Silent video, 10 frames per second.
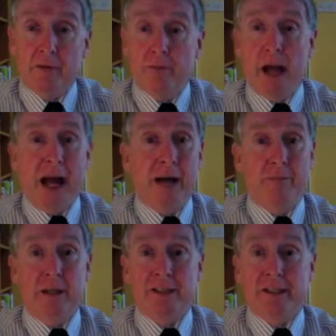But
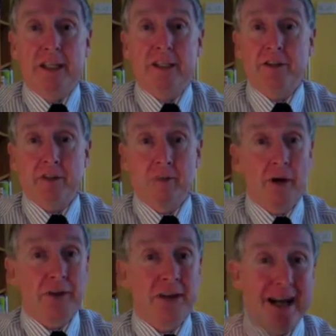I'm seeking to
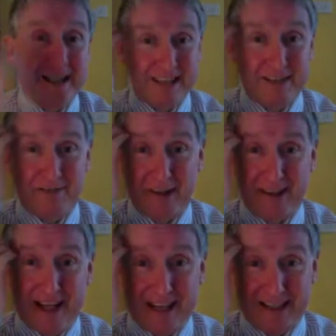modernise
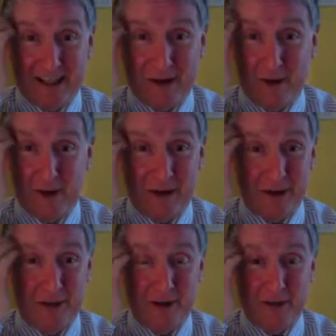everything as I go along.
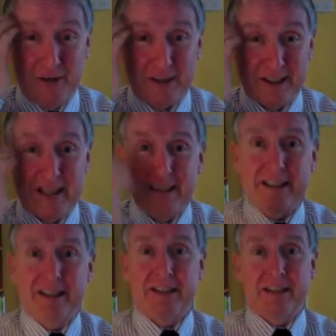You've got to understand that
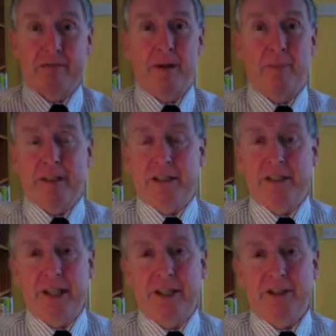this is a rapidly
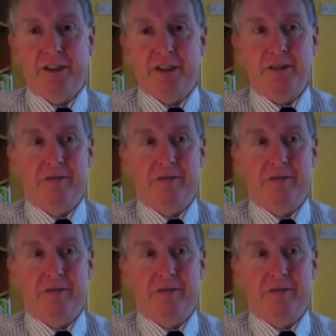changing